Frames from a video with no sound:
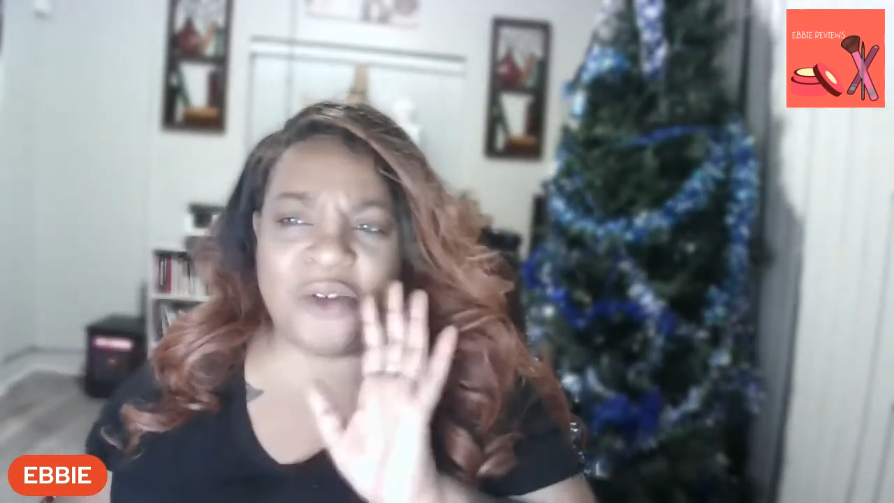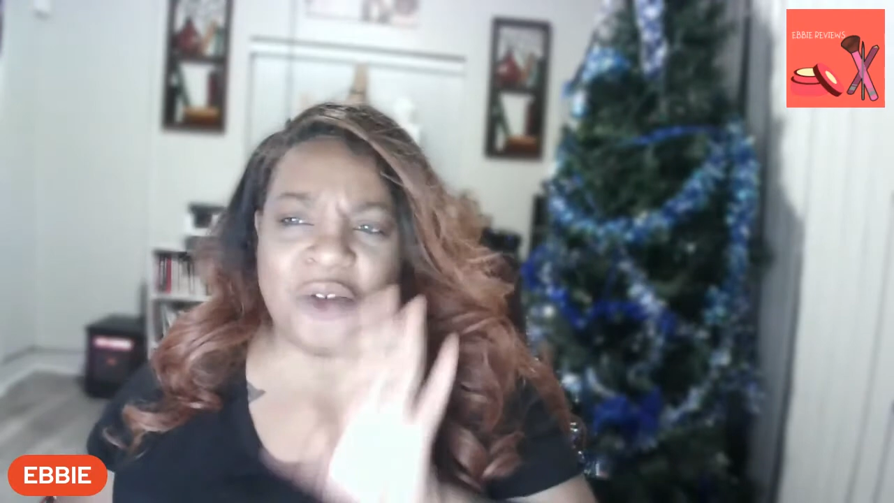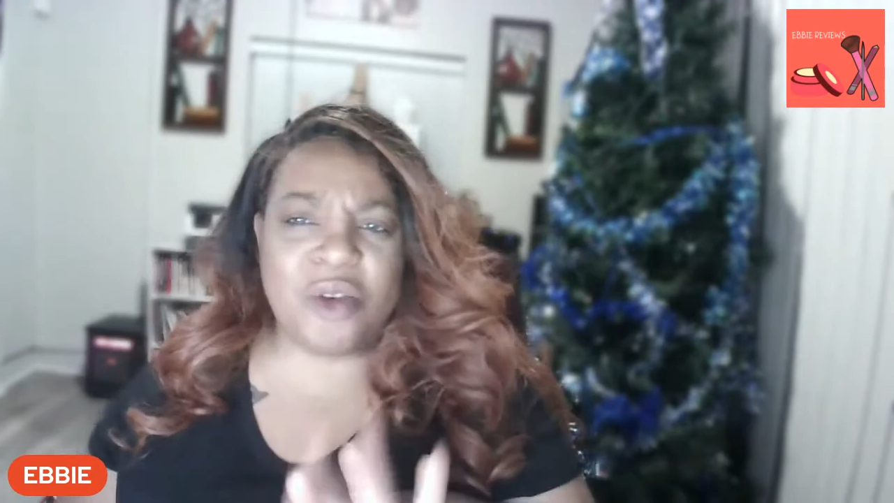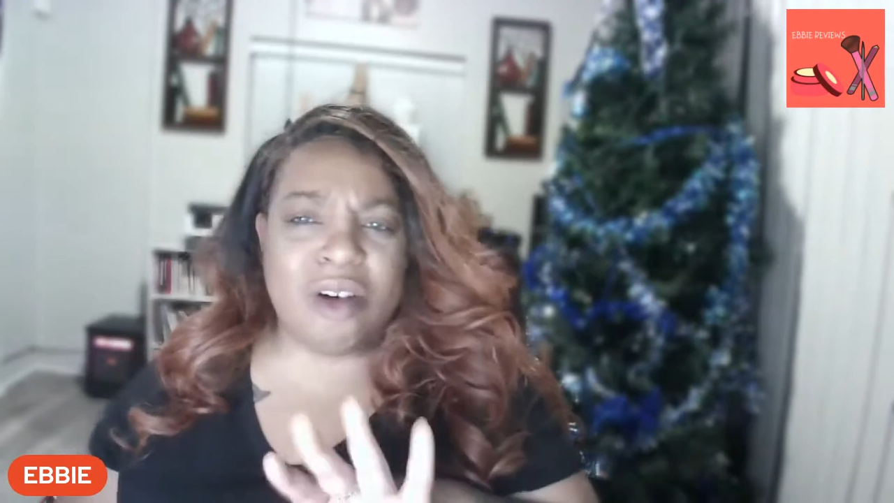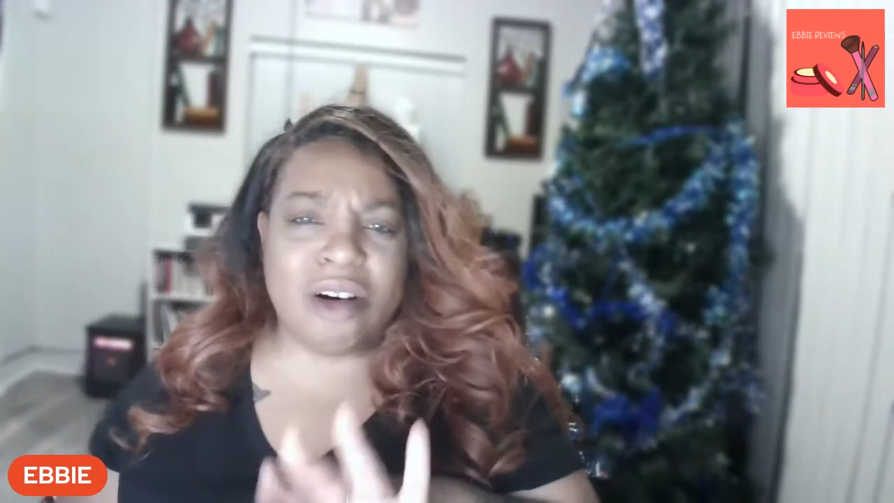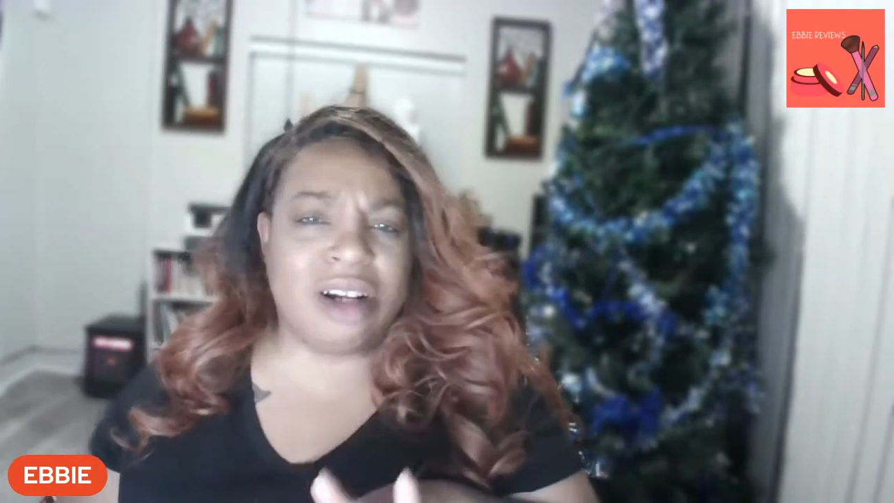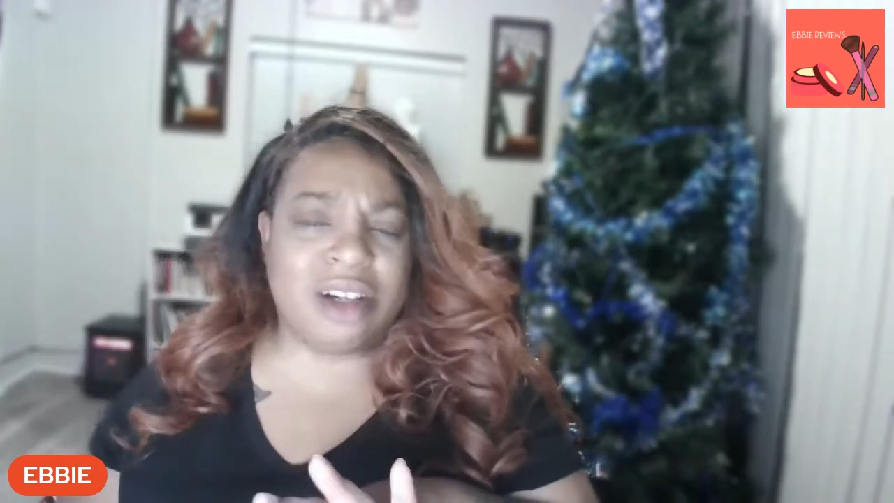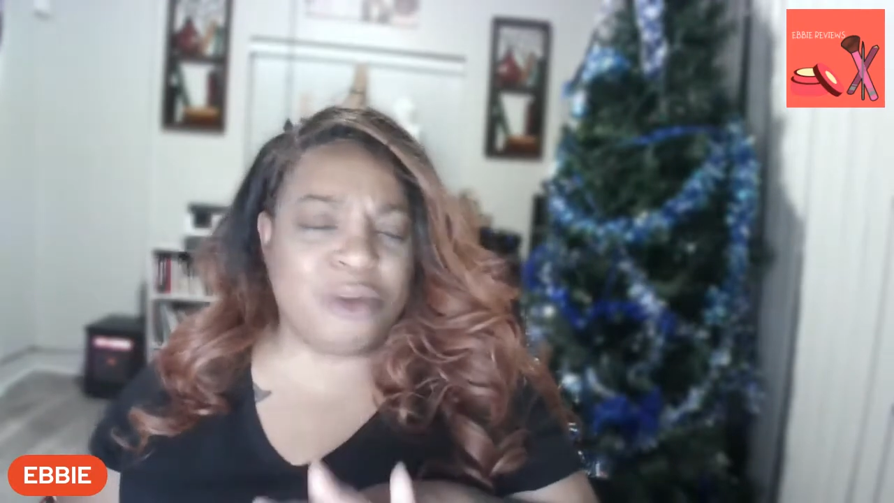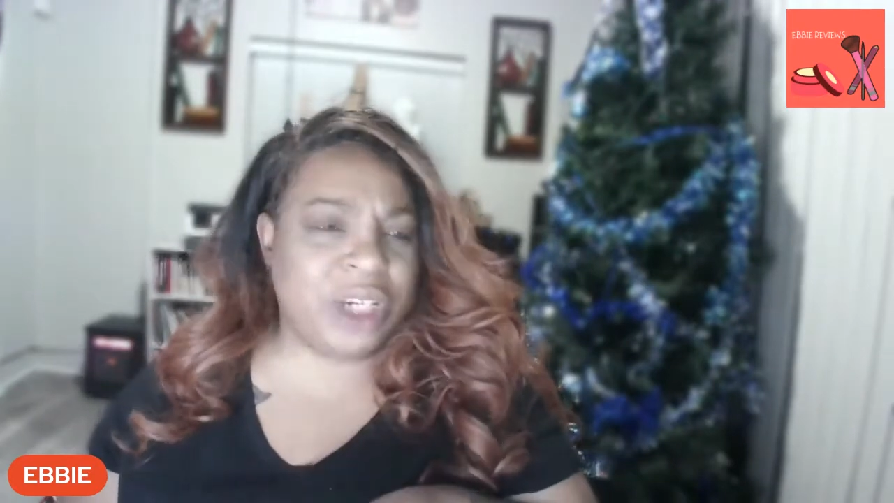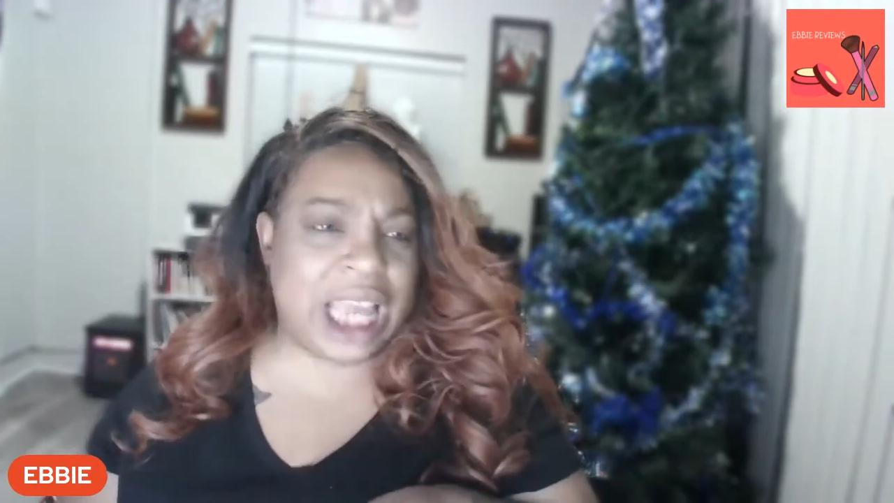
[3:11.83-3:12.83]
for
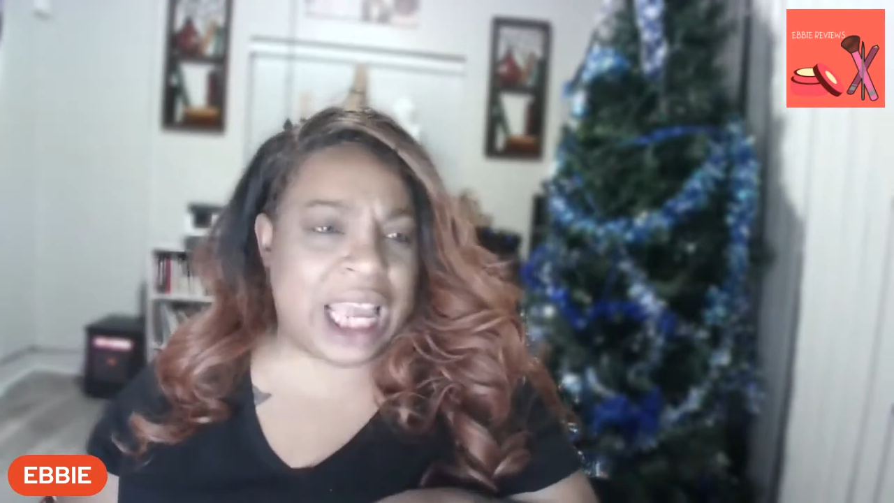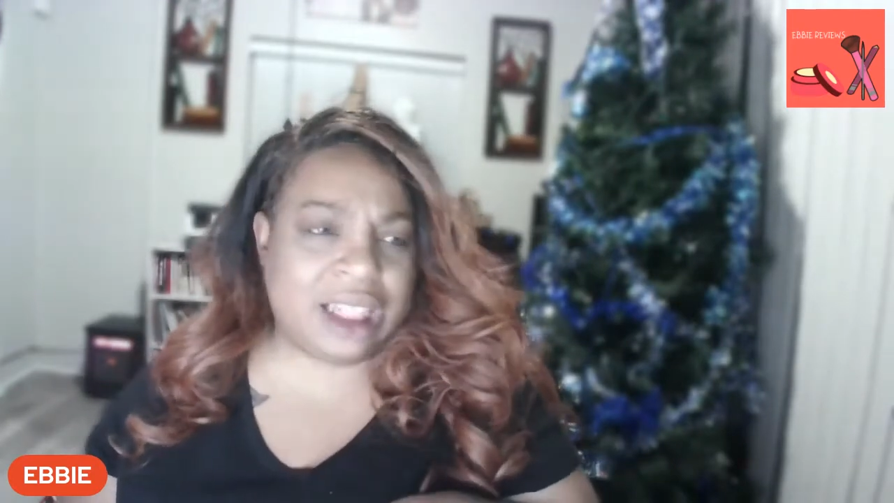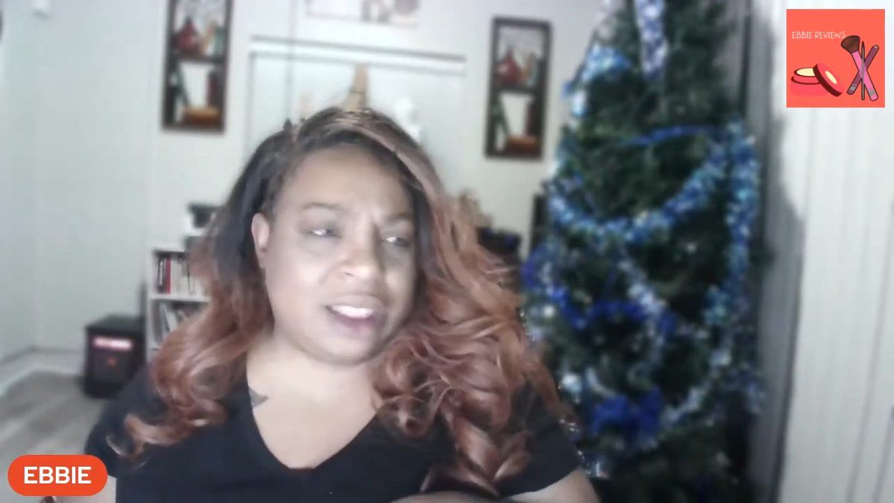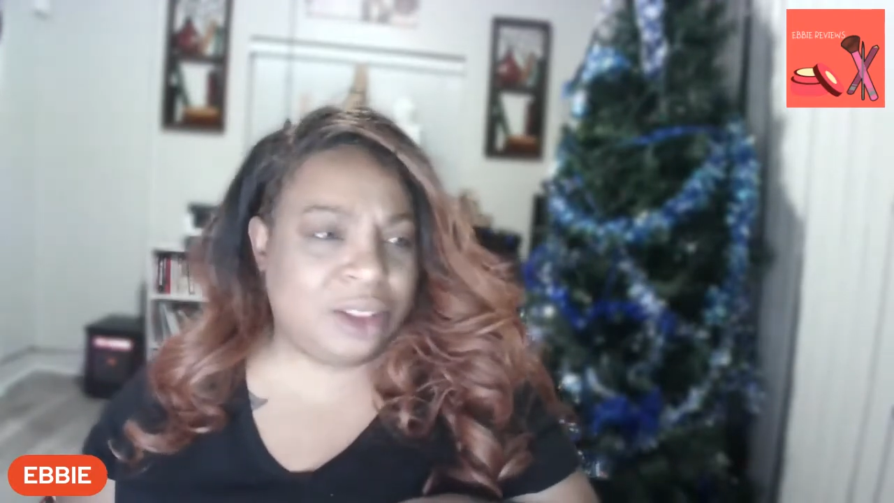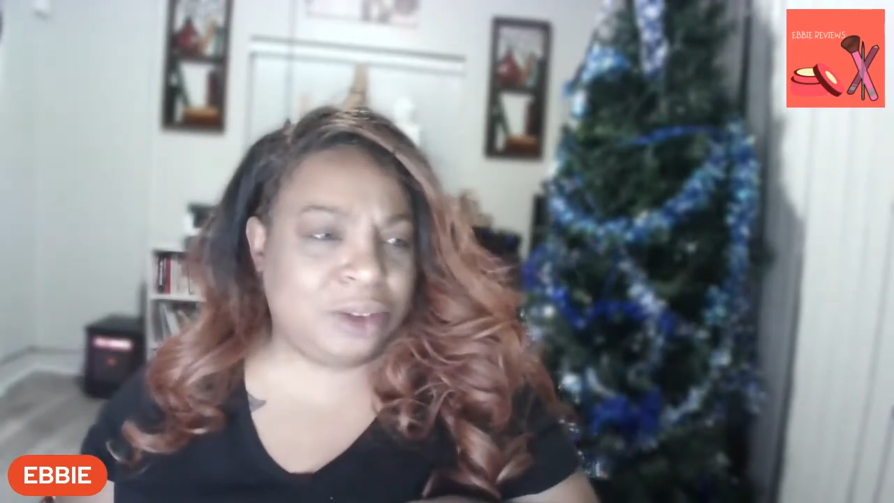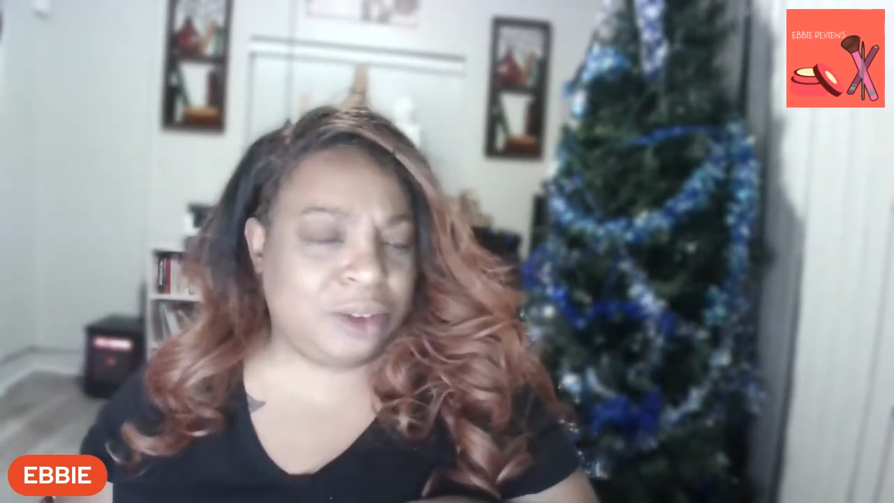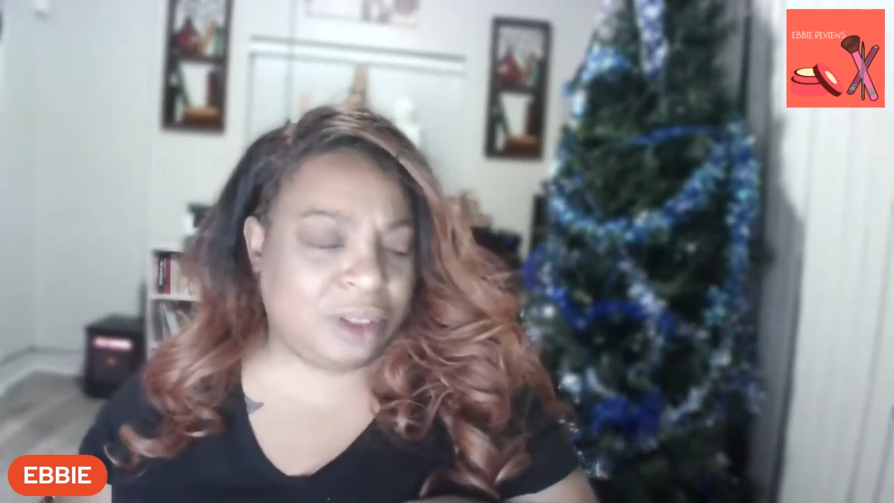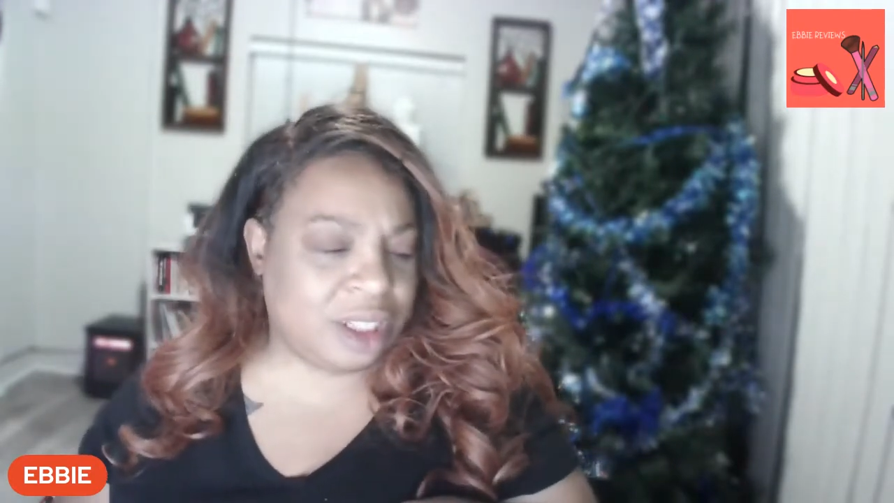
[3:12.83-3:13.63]
a react to